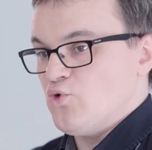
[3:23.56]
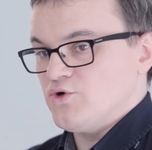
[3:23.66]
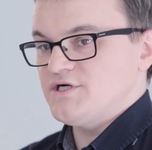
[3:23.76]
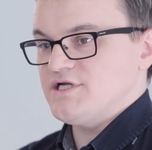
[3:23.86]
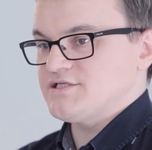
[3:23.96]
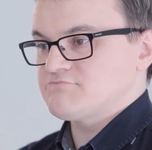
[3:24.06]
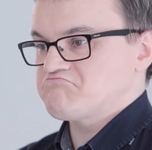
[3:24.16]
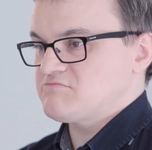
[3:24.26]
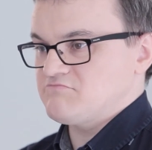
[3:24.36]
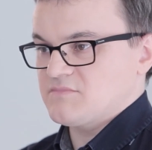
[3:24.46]
or it
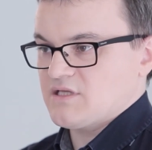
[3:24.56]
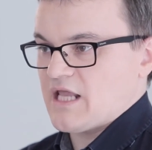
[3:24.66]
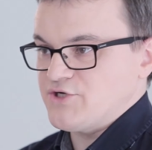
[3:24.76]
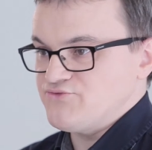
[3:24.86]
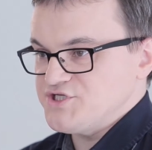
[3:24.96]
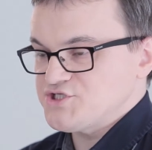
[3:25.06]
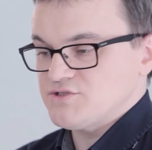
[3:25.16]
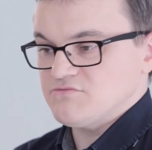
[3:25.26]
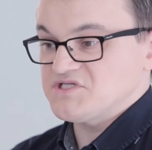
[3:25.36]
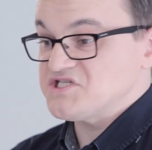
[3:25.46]
can
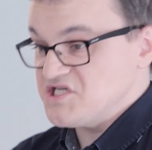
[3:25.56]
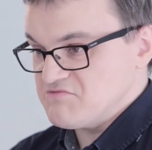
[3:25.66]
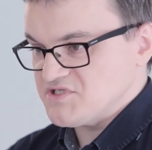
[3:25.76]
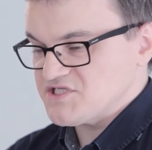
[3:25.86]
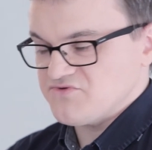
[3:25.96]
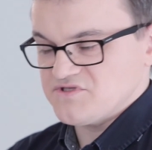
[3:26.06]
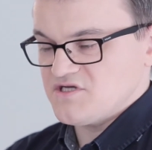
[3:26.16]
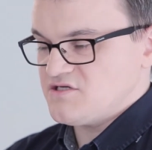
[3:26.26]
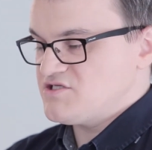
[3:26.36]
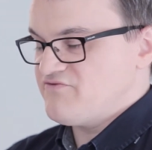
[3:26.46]
reach cinemas. Even
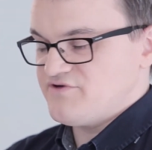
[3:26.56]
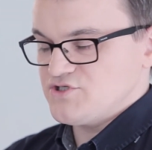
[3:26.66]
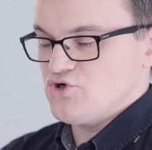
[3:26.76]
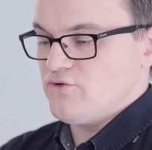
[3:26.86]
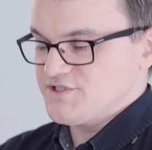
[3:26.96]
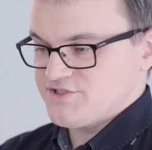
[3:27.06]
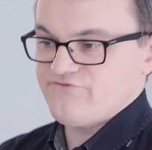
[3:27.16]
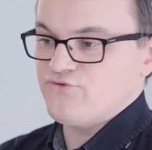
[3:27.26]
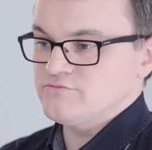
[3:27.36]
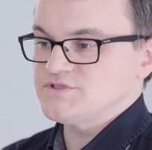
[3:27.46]
there are different novelty
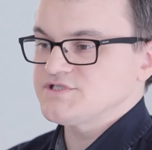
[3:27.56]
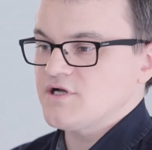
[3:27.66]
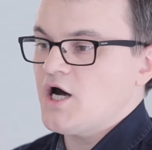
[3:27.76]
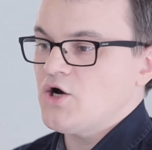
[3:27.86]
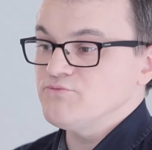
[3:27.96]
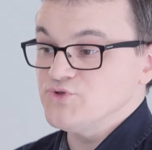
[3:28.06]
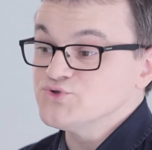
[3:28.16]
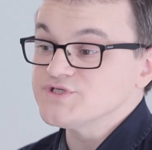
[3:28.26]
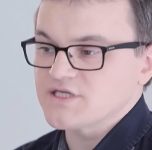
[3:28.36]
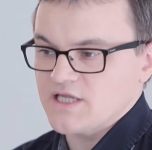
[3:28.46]
formats how
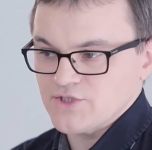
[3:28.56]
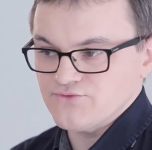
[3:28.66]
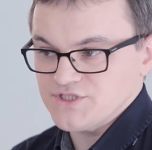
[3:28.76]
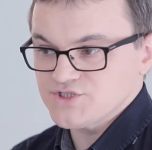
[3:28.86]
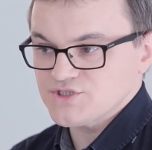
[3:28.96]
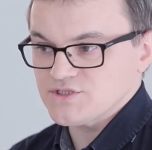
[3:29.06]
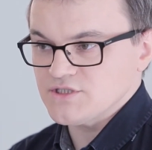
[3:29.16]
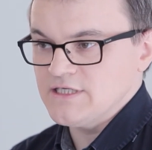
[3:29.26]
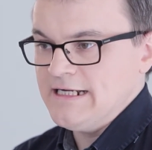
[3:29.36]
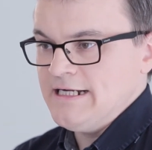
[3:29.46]
music can reach
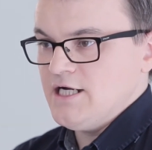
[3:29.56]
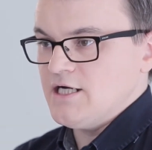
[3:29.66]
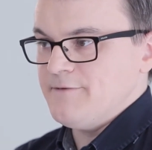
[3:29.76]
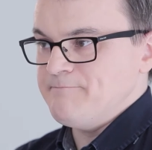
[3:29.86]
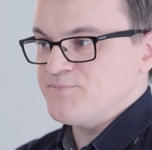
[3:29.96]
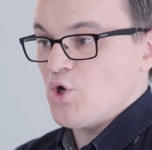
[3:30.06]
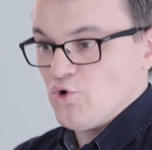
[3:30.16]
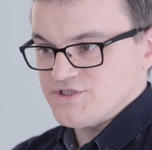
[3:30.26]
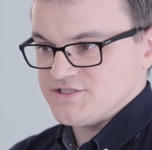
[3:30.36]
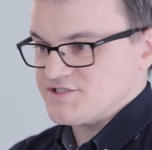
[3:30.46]

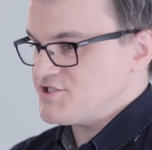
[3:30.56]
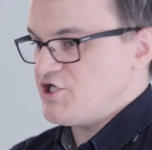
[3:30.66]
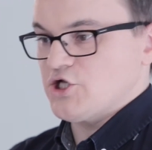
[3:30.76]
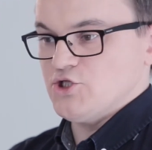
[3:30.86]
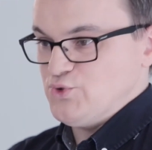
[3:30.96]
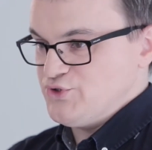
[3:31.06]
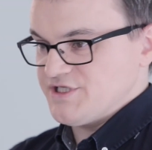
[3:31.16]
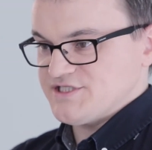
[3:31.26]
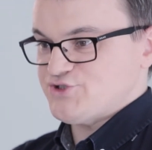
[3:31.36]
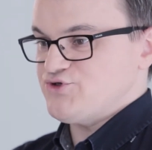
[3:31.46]
audiences,
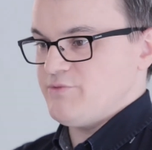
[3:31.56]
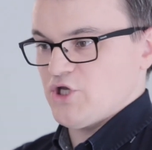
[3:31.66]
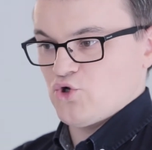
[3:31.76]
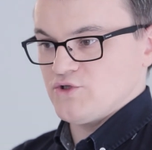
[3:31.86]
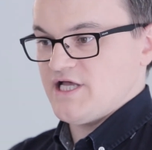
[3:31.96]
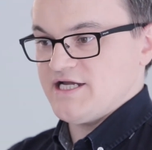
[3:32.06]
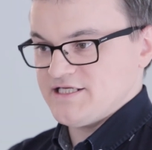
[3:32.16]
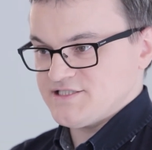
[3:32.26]
including streaming online,